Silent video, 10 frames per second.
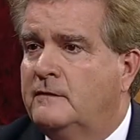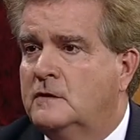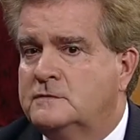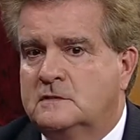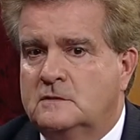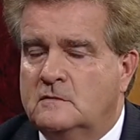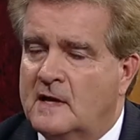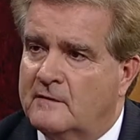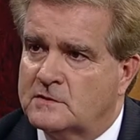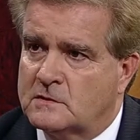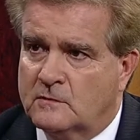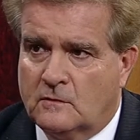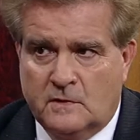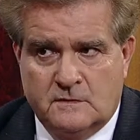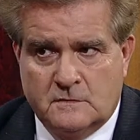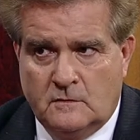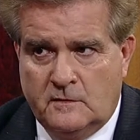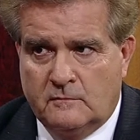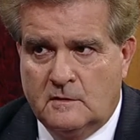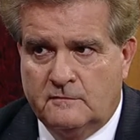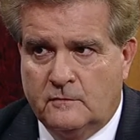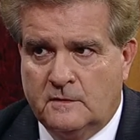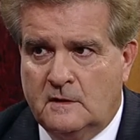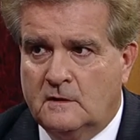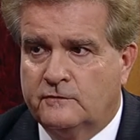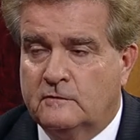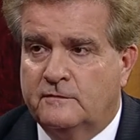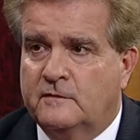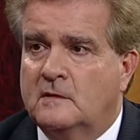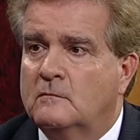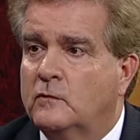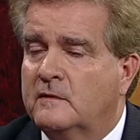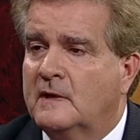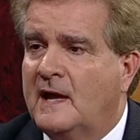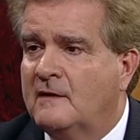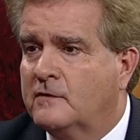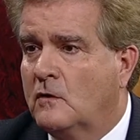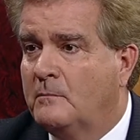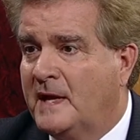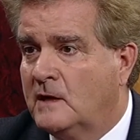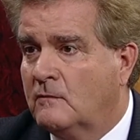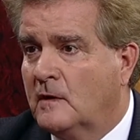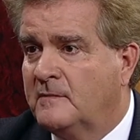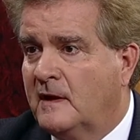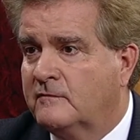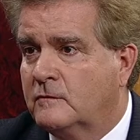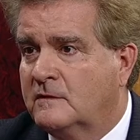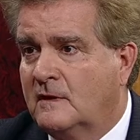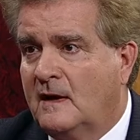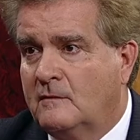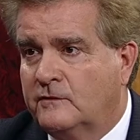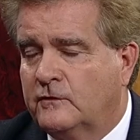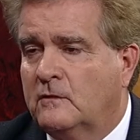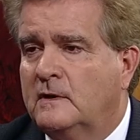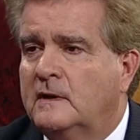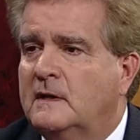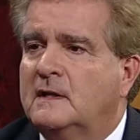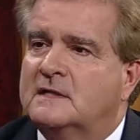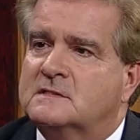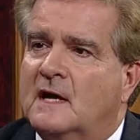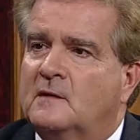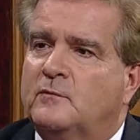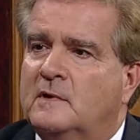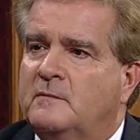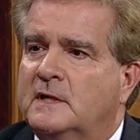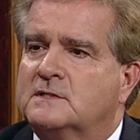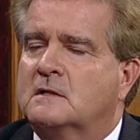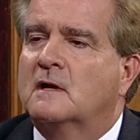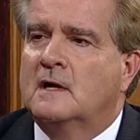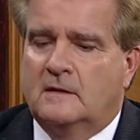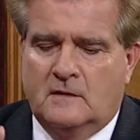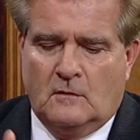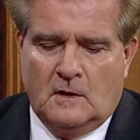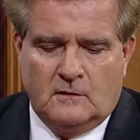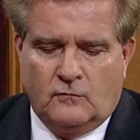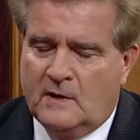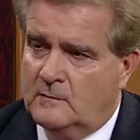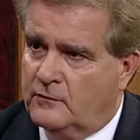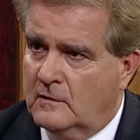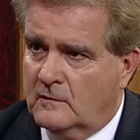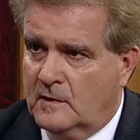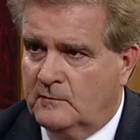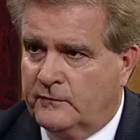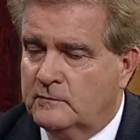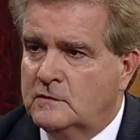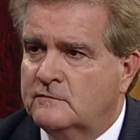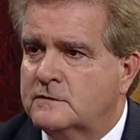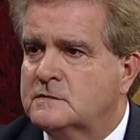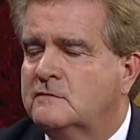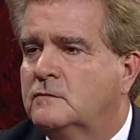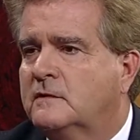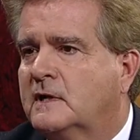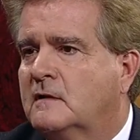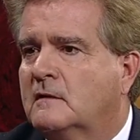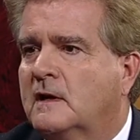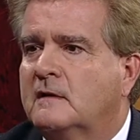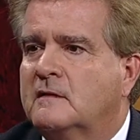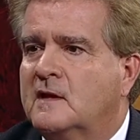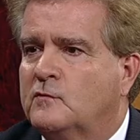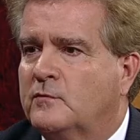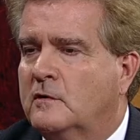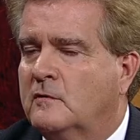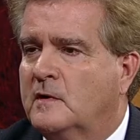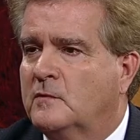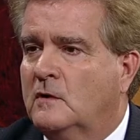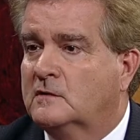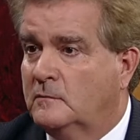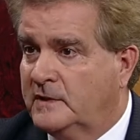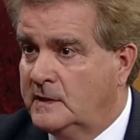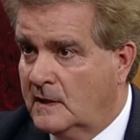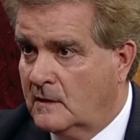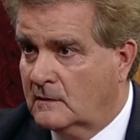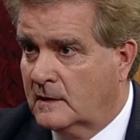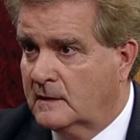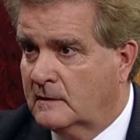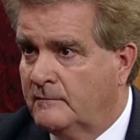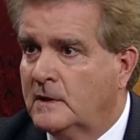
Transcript: And those that do, the average career is only 3 or 4 years, and for them, more than half go bankrupt after retiring. So it's not a pretty picture. There are great programs from University of North Carolina. They have a program called Complete Carolina,